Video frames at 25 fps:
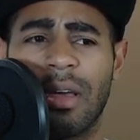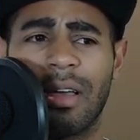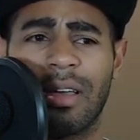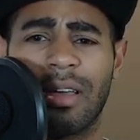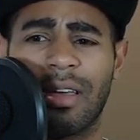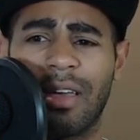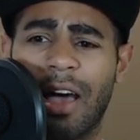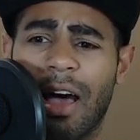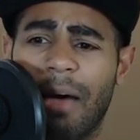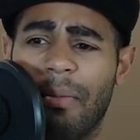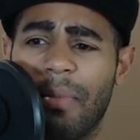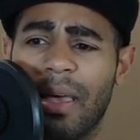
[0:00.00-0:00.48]

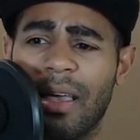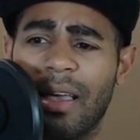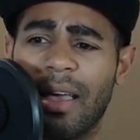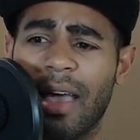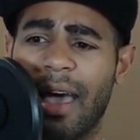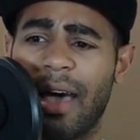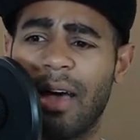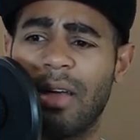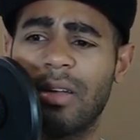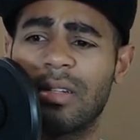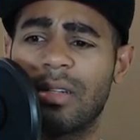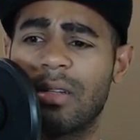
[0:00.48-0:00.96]
coming
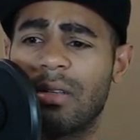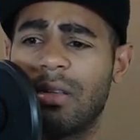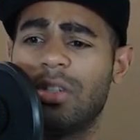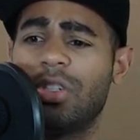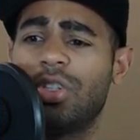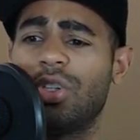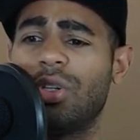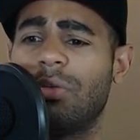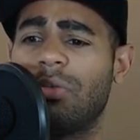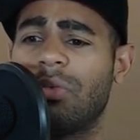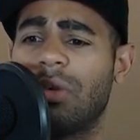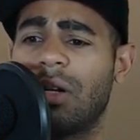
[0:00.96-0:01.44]
out. And there
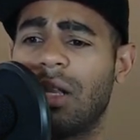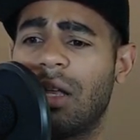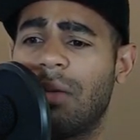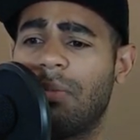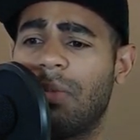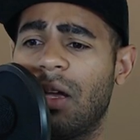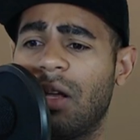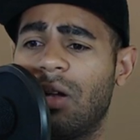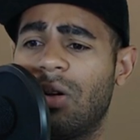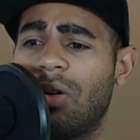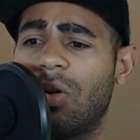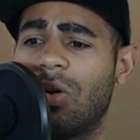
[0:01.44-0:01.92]
shouldn't really
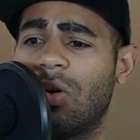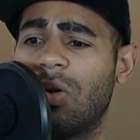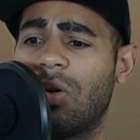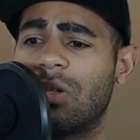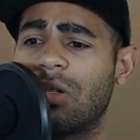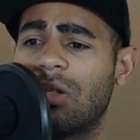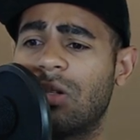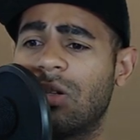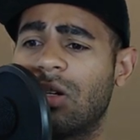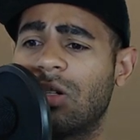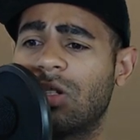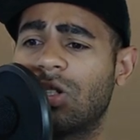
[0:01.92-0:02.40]
be
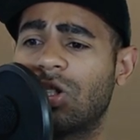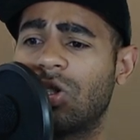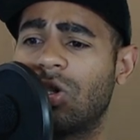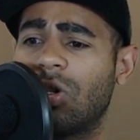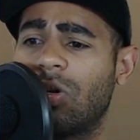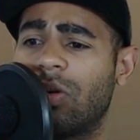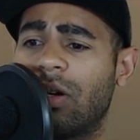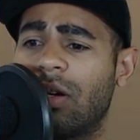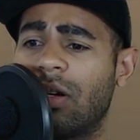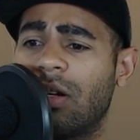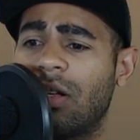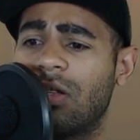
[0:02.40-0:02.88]
doors. Not sure
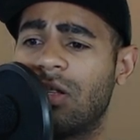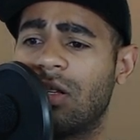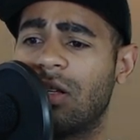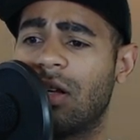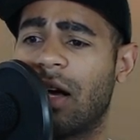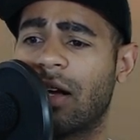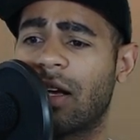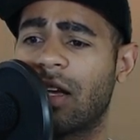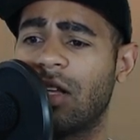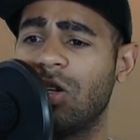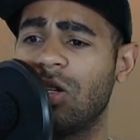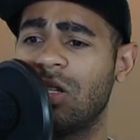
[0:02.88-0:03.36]
what it is.
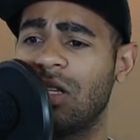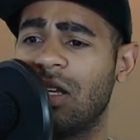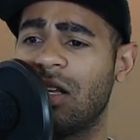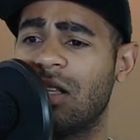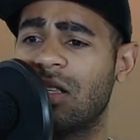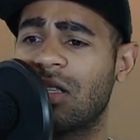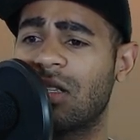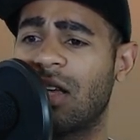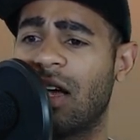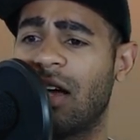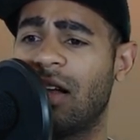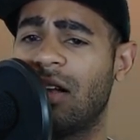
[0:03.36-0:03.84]
Uh, can you see
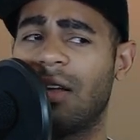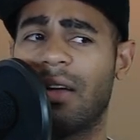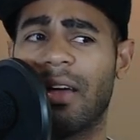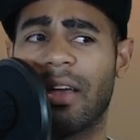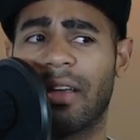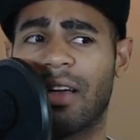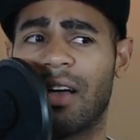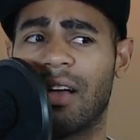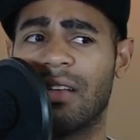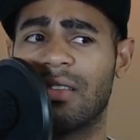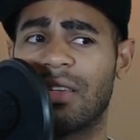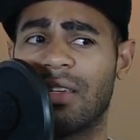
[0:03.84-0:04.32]
inside? I
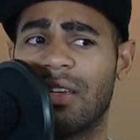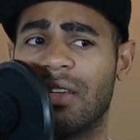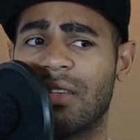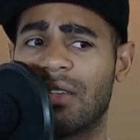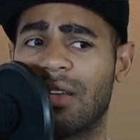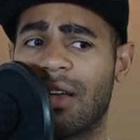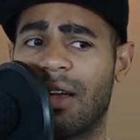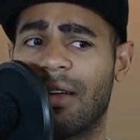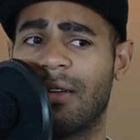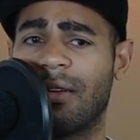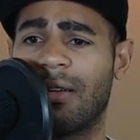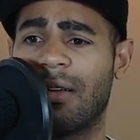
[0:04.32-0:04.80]
can't see
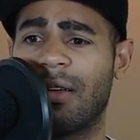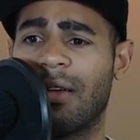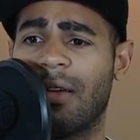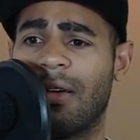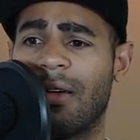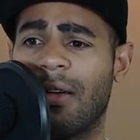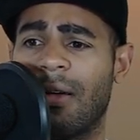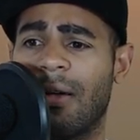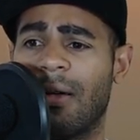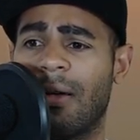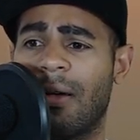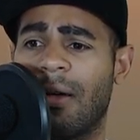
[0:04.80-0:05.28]
inside.
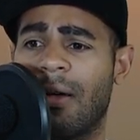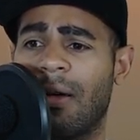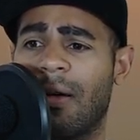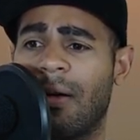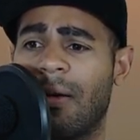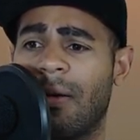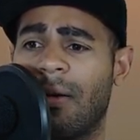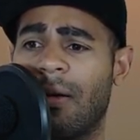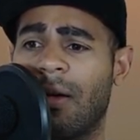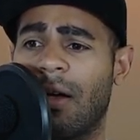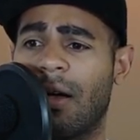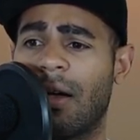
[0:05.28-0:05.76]

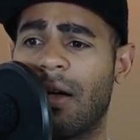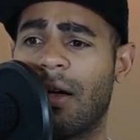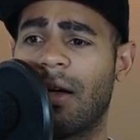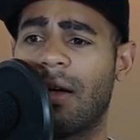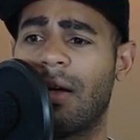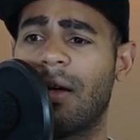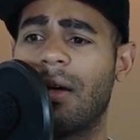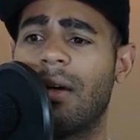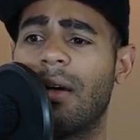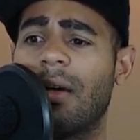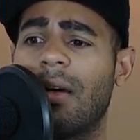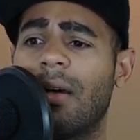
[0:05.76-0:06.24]

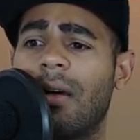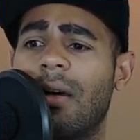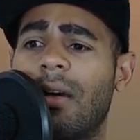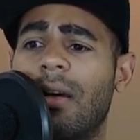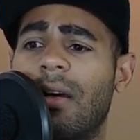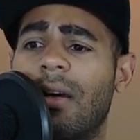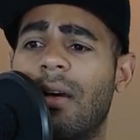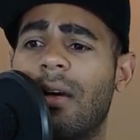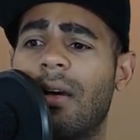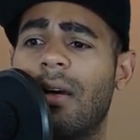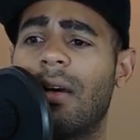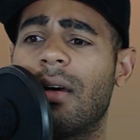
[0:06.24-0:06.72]

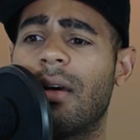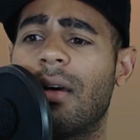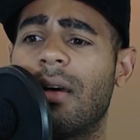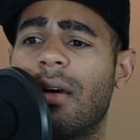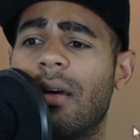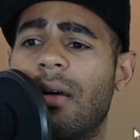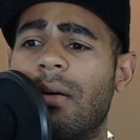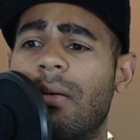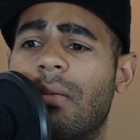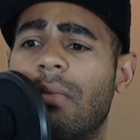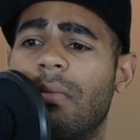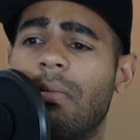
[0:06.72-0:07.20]
Uh,
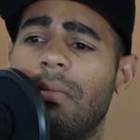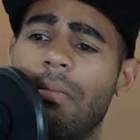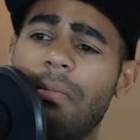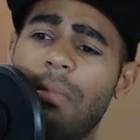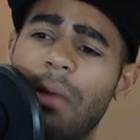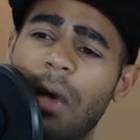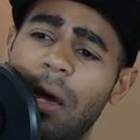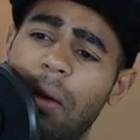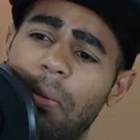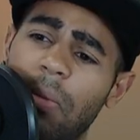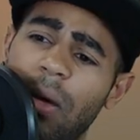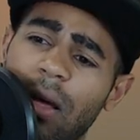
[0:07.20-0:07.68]

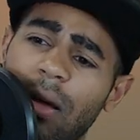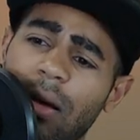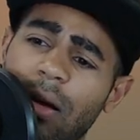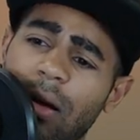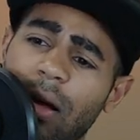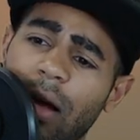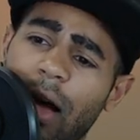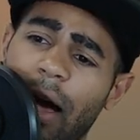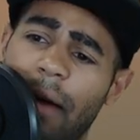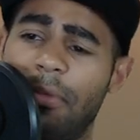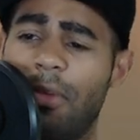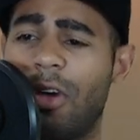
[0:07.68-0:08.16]
maybe.
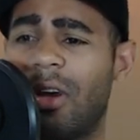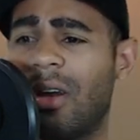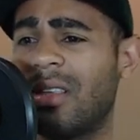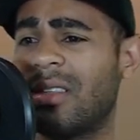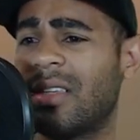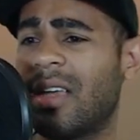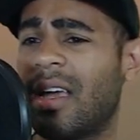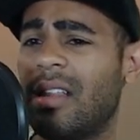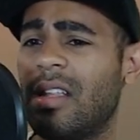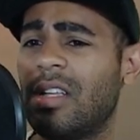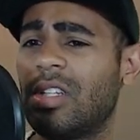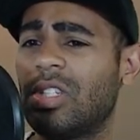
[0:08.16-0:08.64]
I'm not
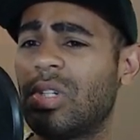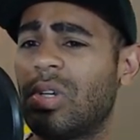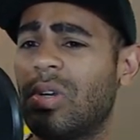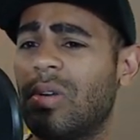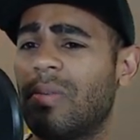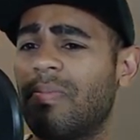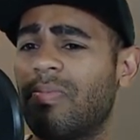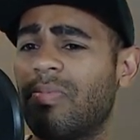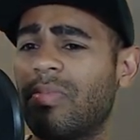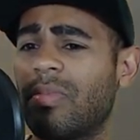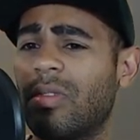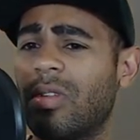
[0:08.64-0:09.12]
entirely sure.
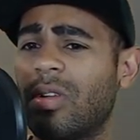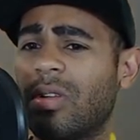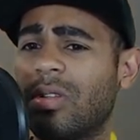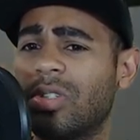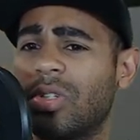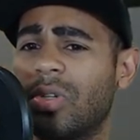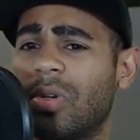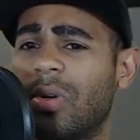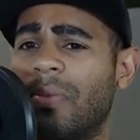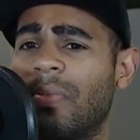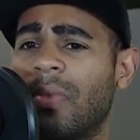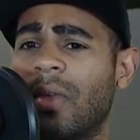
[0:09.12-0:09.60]
Not
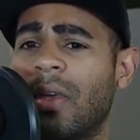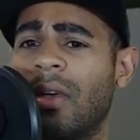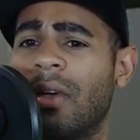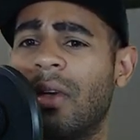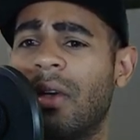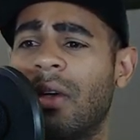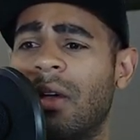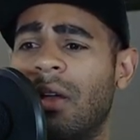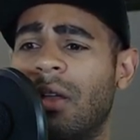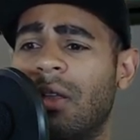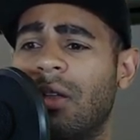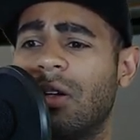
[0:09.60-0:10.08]
sure.
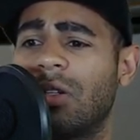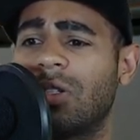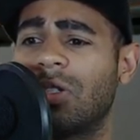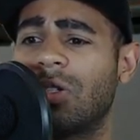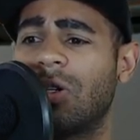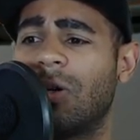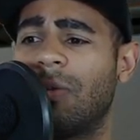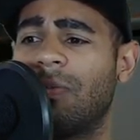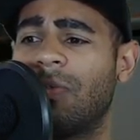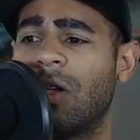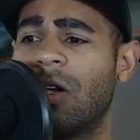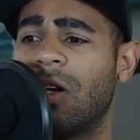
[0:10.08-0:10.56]
Not
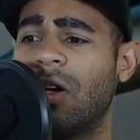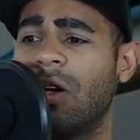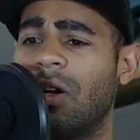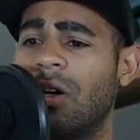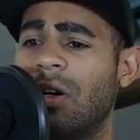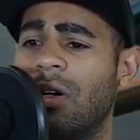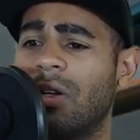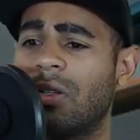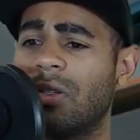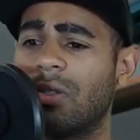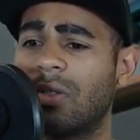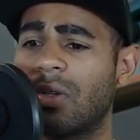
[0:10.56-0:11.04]
sure.
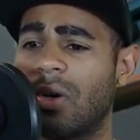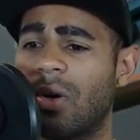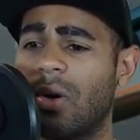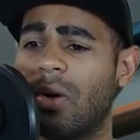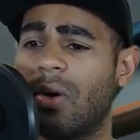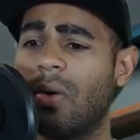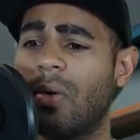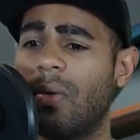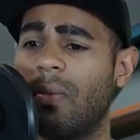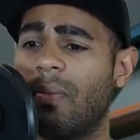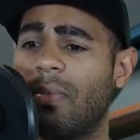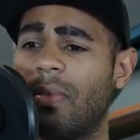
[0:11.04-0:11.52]
So